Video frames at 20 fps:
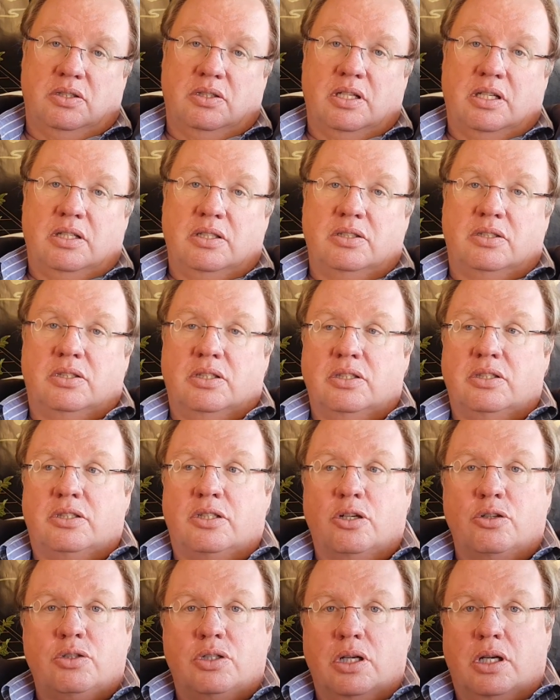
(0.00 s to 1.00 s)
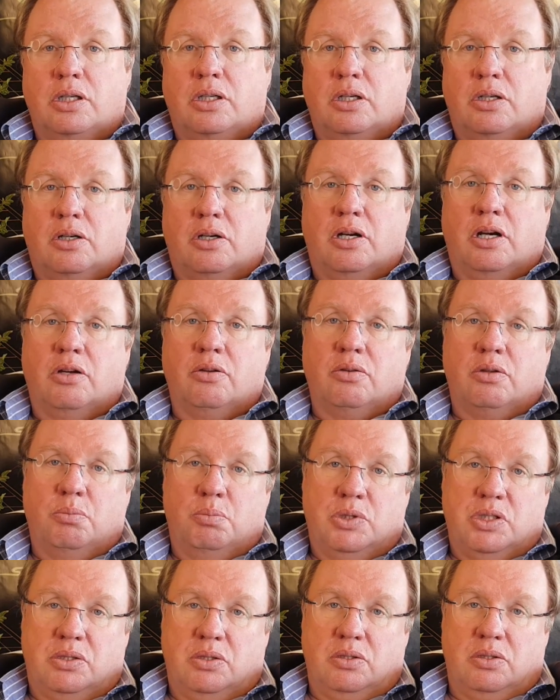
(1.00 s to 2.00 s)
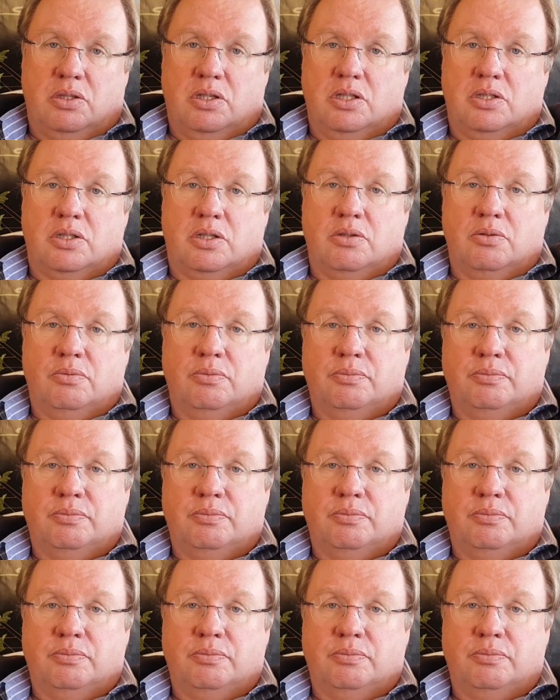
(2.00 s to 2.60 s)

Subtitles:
that is associated around the business rescue.